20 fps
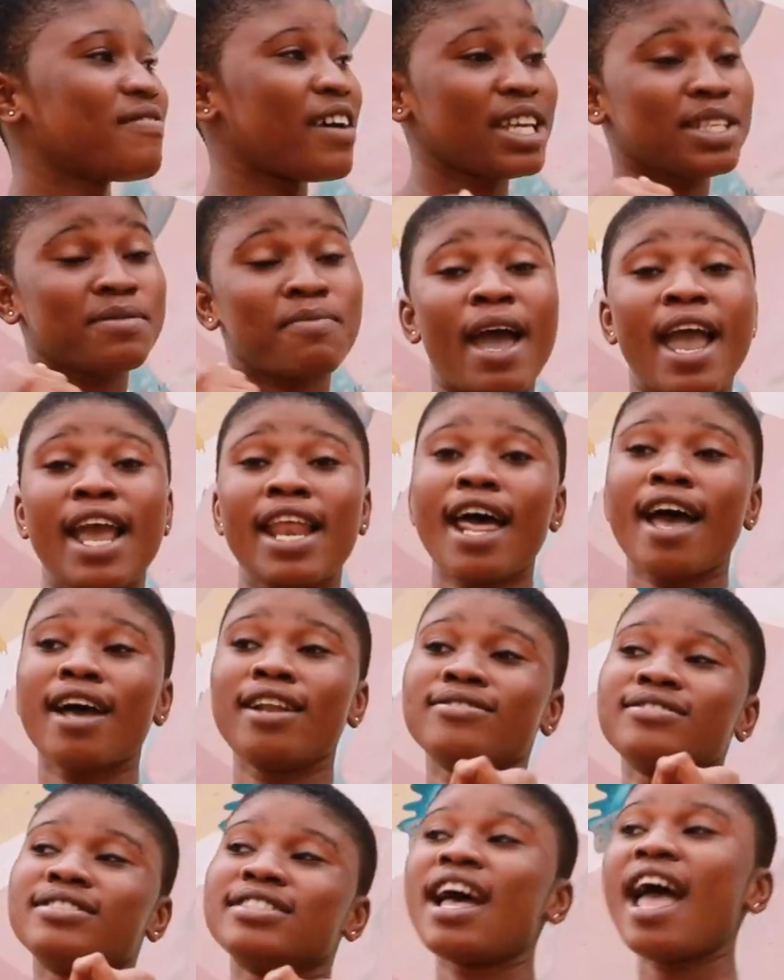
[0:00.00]
my spine
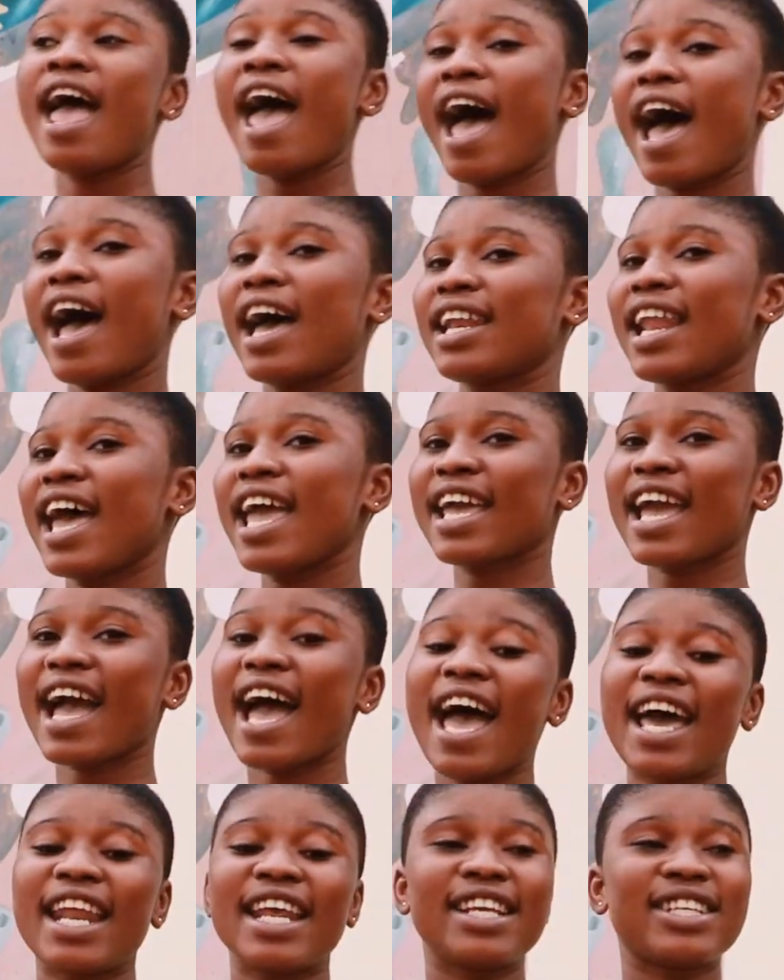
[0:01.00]
spinal? And I
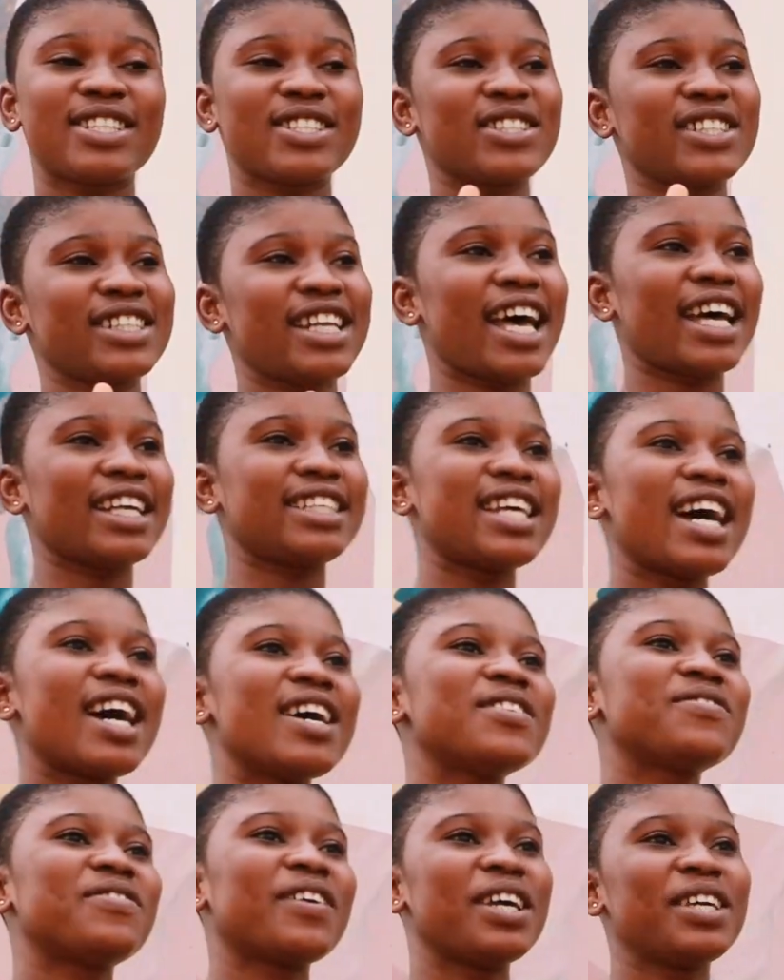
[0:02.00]
carry shoulder
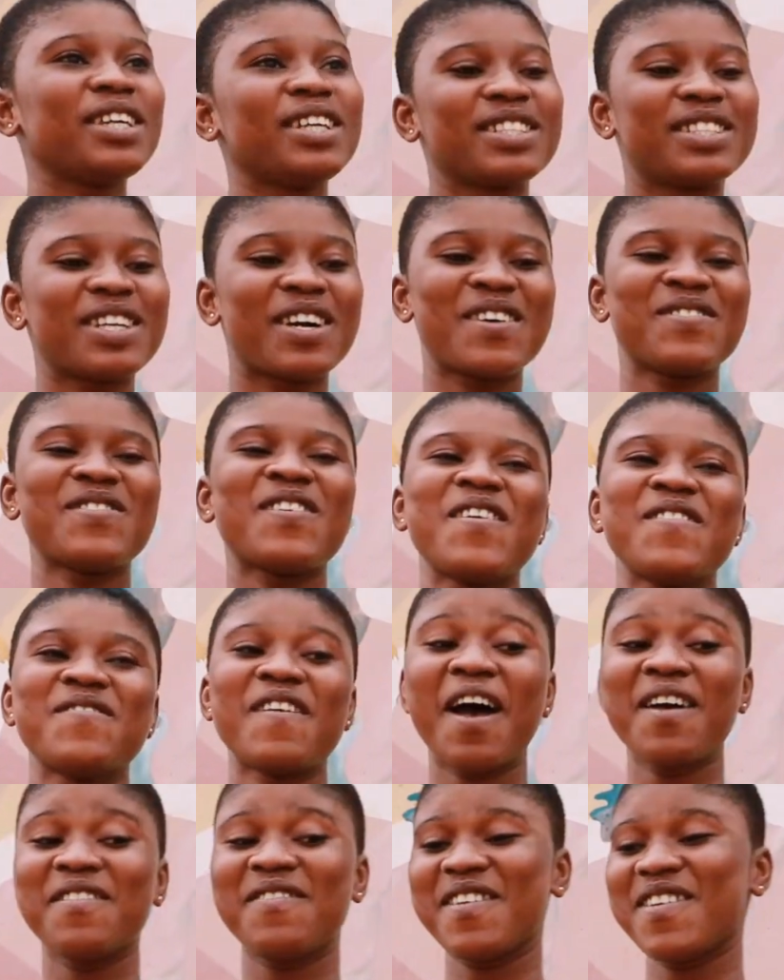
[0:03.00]
down for you,
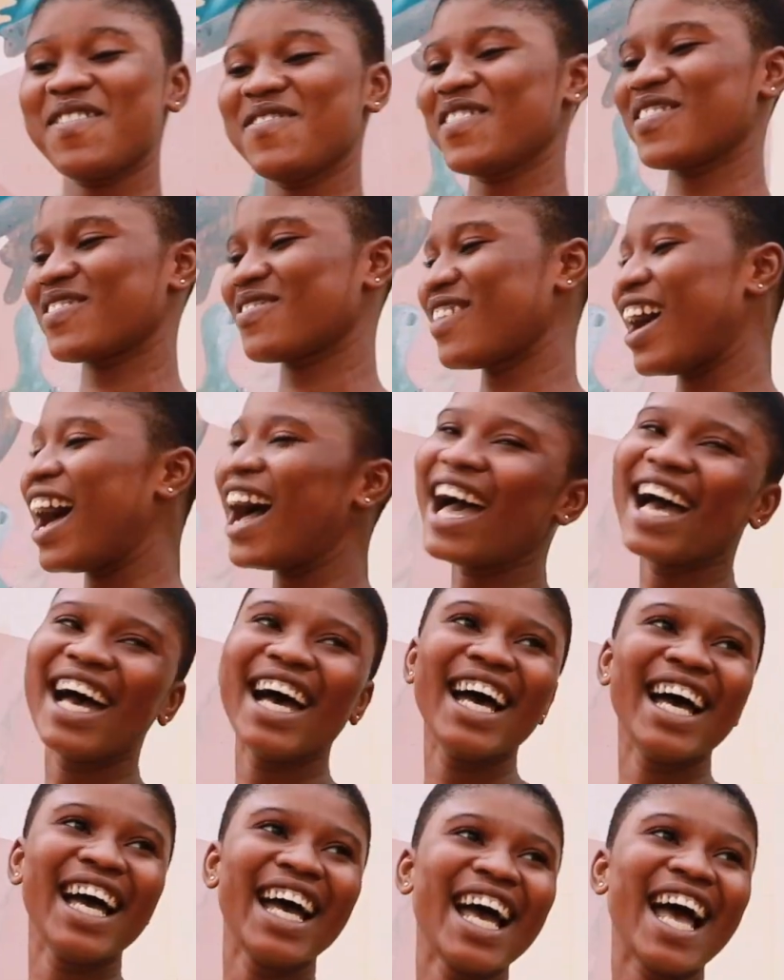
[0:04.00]
Jehovah, baby.
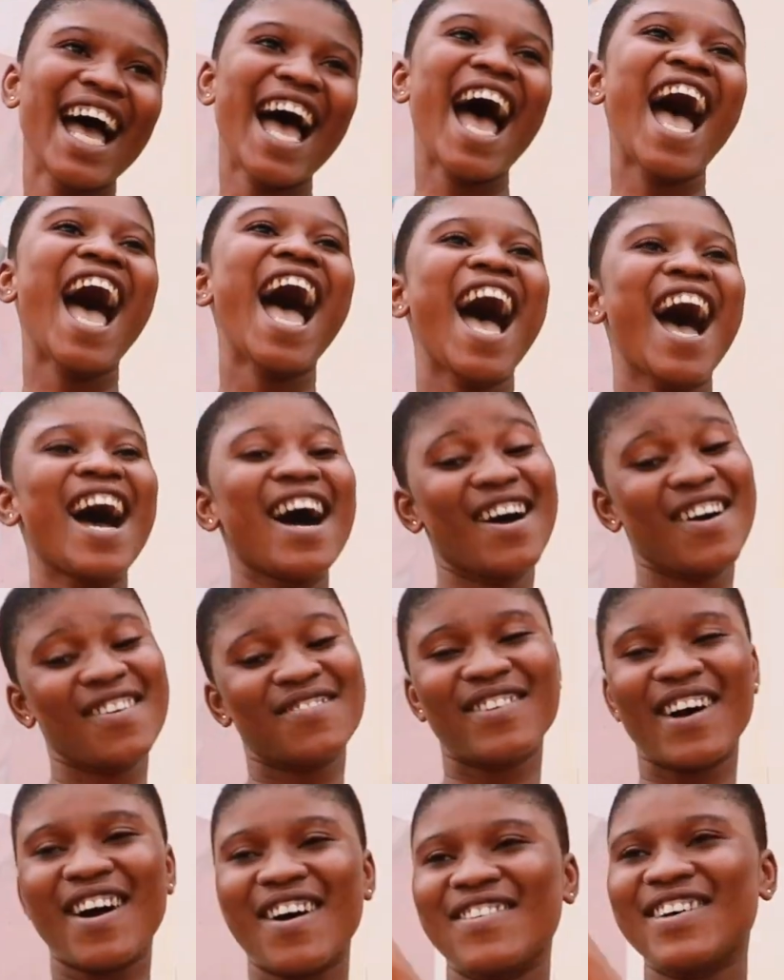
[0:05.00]

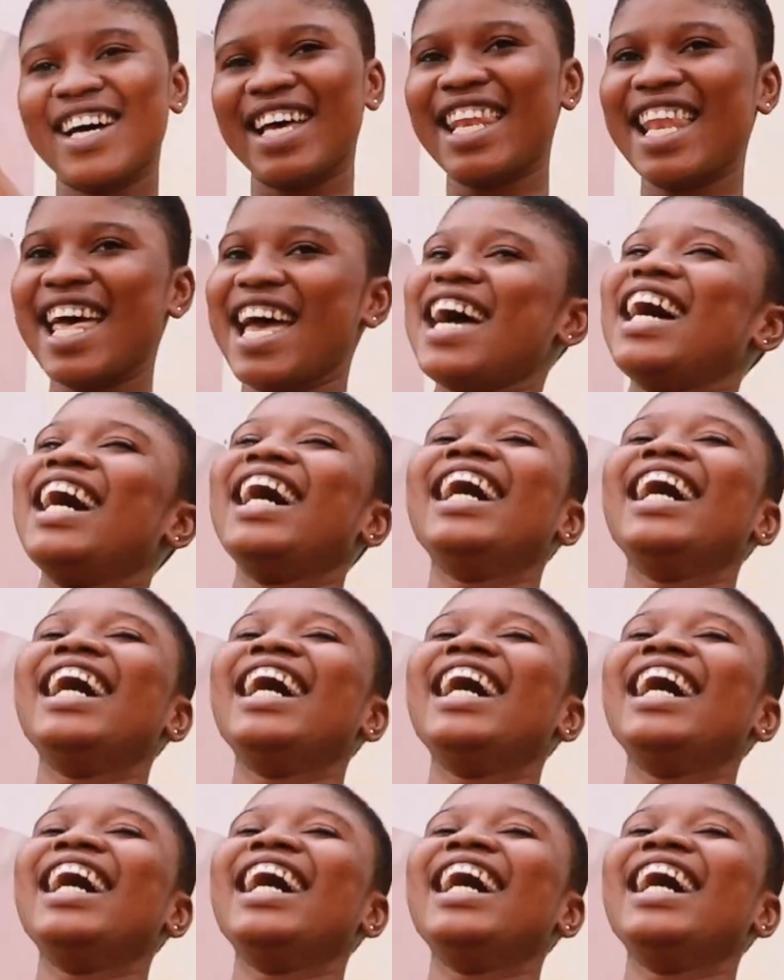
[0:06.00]
I'm a